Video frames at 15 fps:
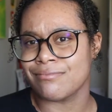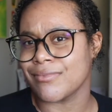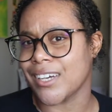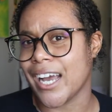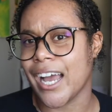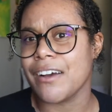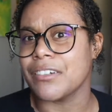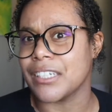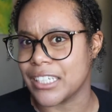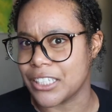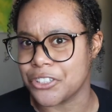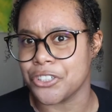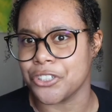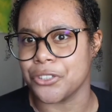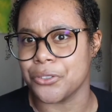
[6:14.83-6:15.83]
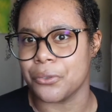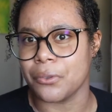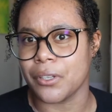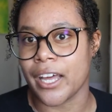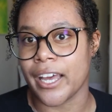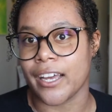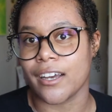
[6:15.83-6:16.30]
I have an issue.
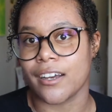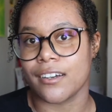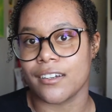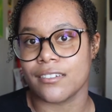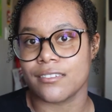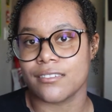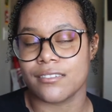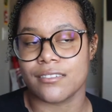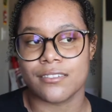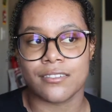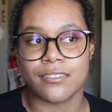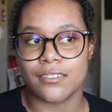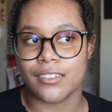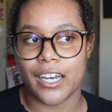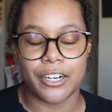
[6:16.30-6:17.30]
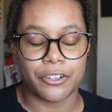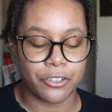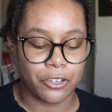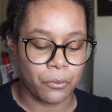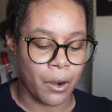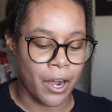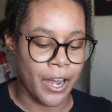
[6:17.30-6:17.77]
Like, I don't
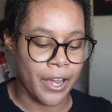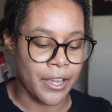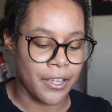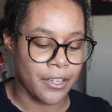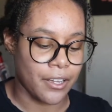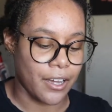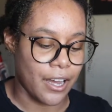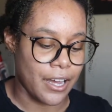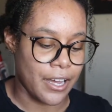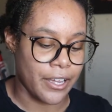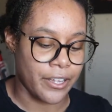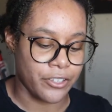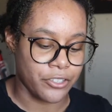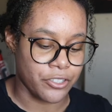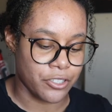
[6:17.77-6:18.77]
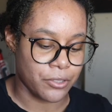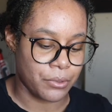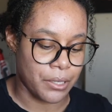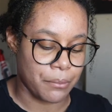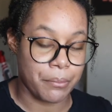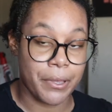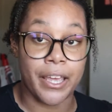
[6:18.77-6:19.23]
know why I just
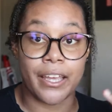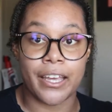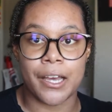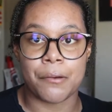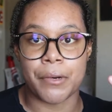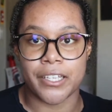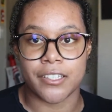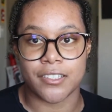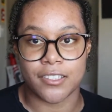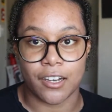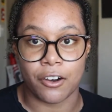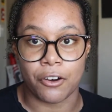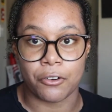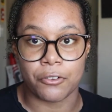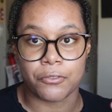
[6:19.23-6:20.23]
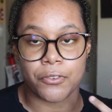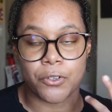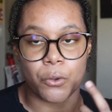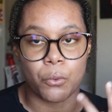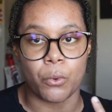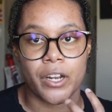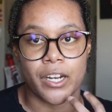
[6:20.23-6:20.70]
want to pick at myself
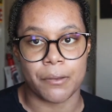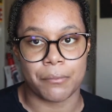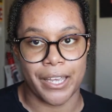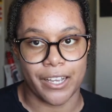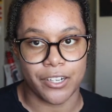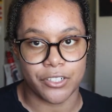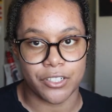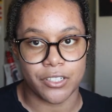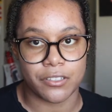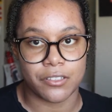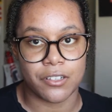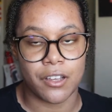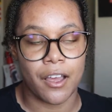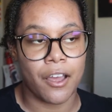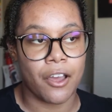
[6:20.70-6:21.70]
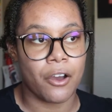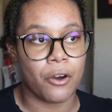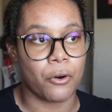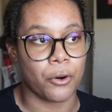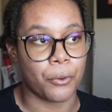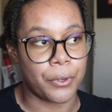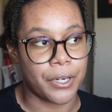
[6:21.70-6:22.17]
when I'm anxious
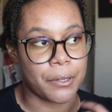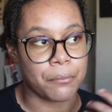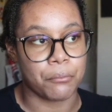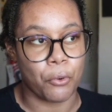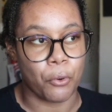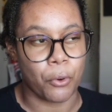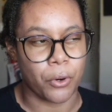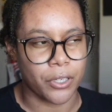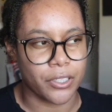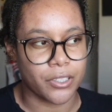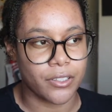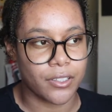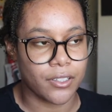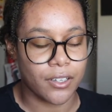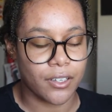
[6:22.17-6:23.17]
or when I'm bored,